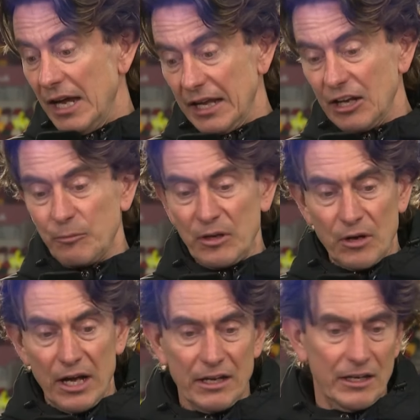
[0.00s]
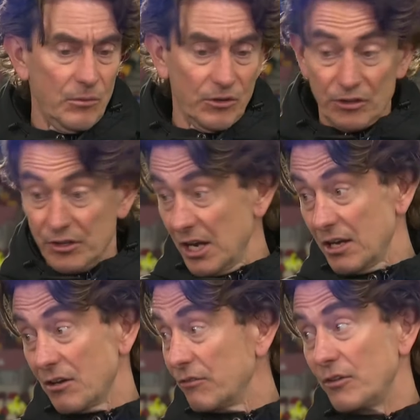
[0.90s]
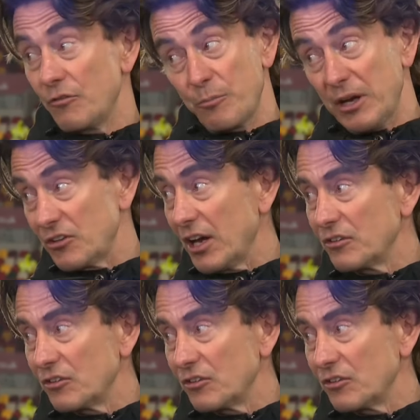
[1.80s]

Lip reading: And against Man United, he was on the end of big chances